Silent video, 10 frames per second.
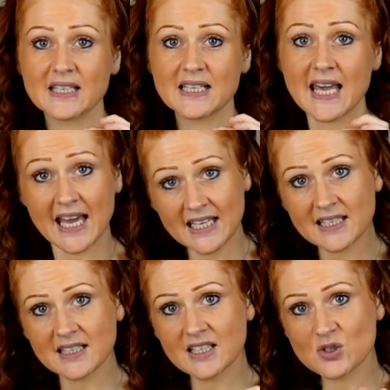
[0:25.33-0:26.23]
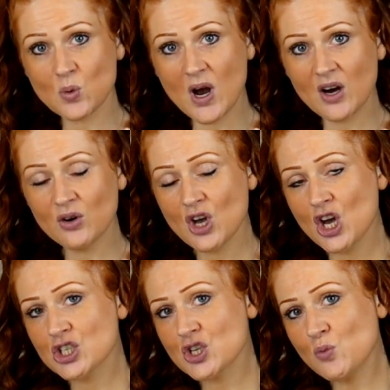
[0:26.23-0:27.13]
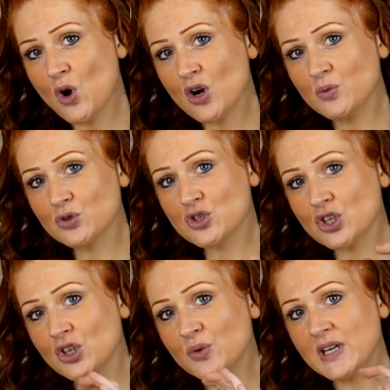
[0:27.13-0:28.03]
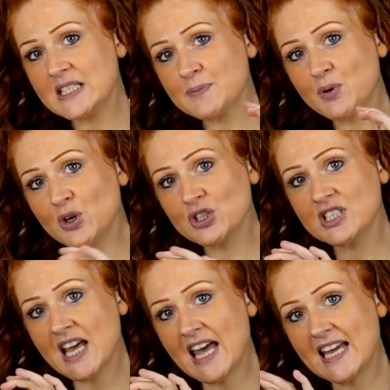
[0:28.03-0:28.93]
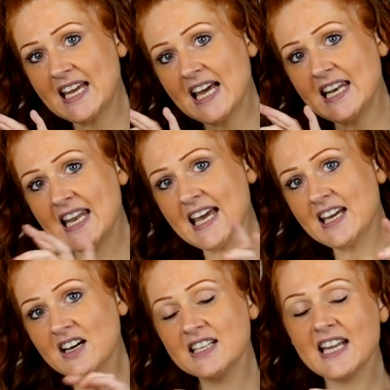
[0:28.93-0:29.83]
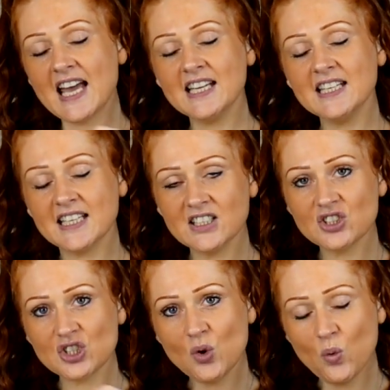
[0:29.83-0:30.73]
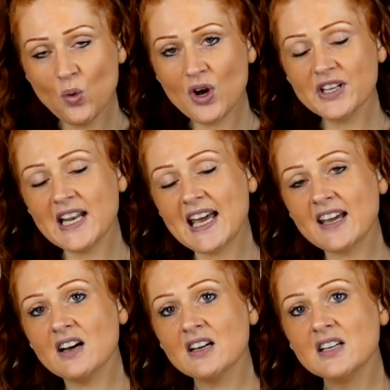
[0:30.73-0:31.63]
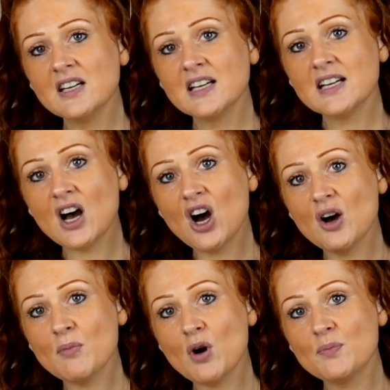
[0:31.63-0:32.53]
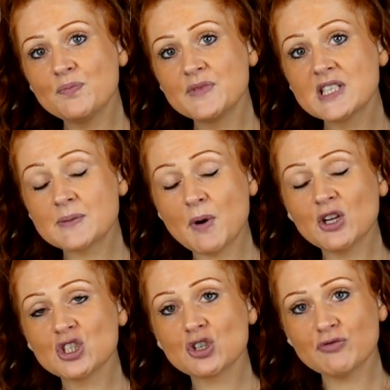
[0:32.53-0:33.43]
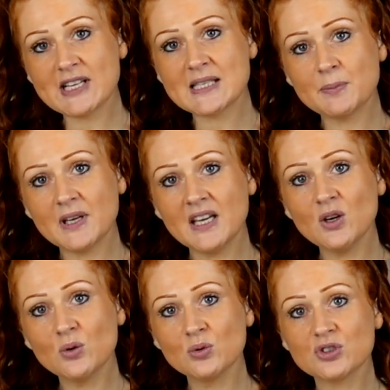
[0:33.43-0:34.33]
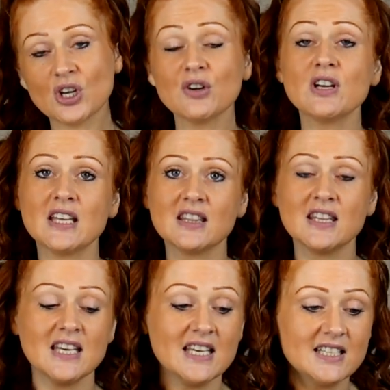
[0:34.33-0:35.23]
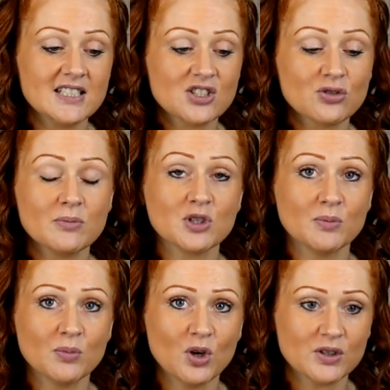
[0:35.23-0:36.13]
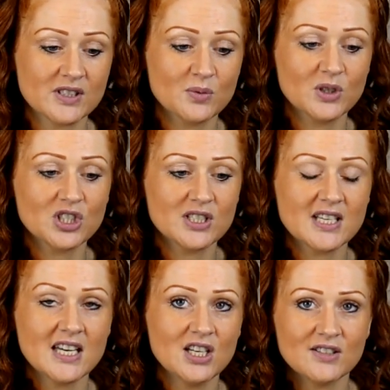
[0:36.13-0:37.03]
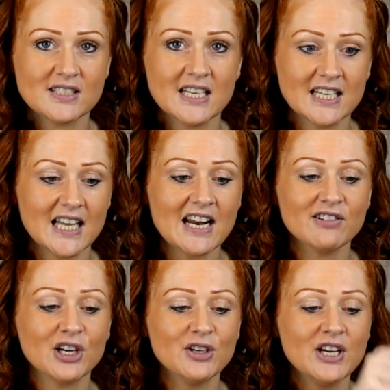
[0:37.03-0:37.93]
cake as well. So what I will do is put a layer, an 8-inch, one layer sponge recipe also in the description box, which is here. You see a little arrow,